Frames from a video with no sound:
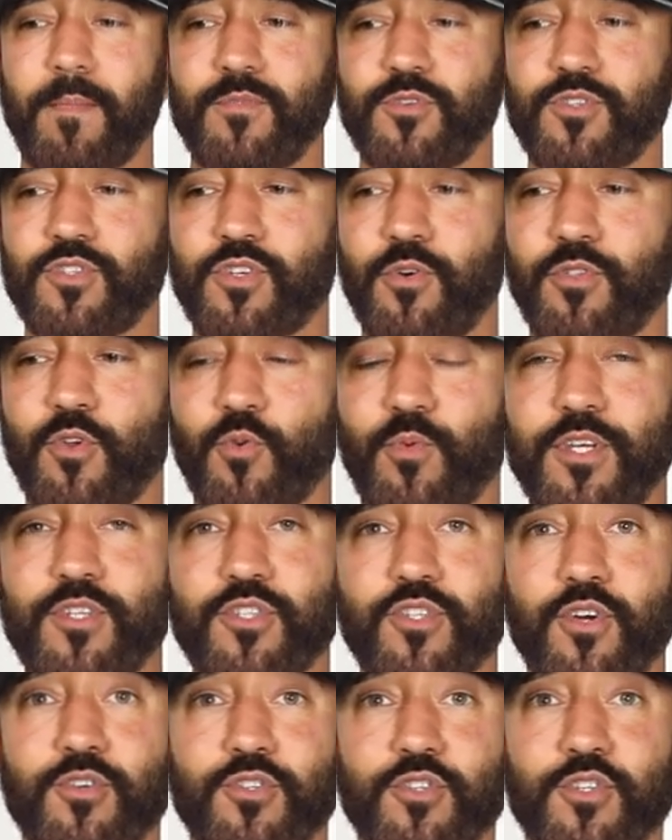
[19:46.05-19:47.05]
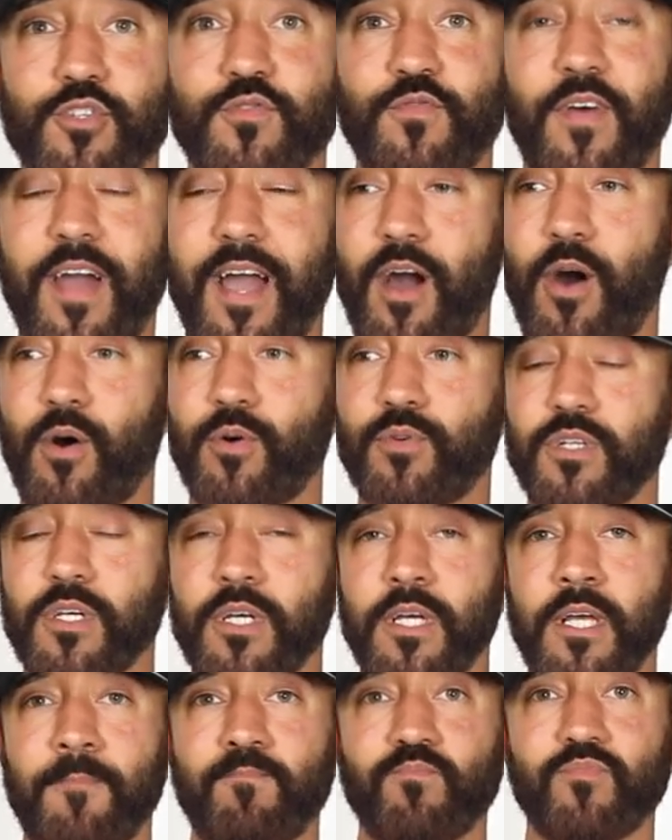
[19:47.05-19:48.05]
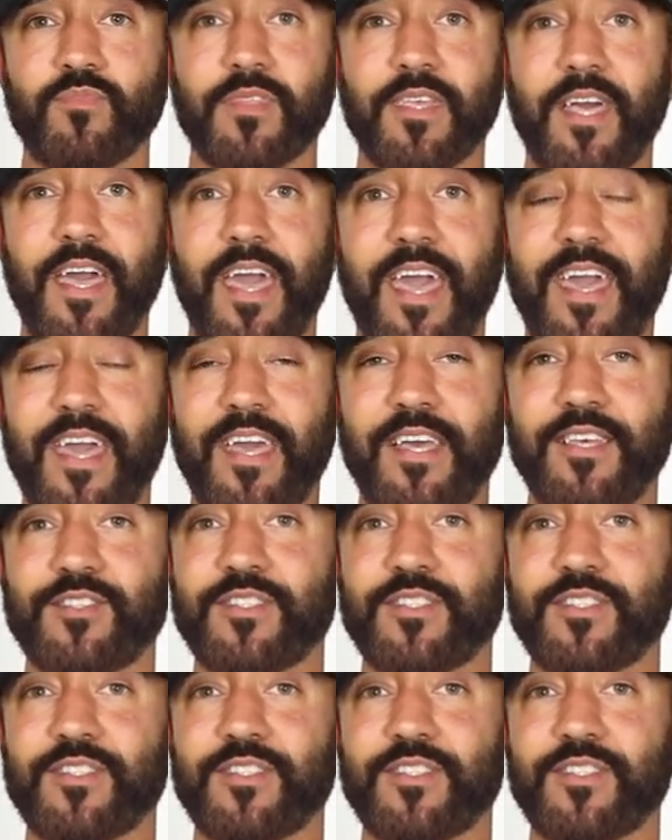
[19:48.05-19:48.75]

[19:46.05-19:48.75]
So the researchers found a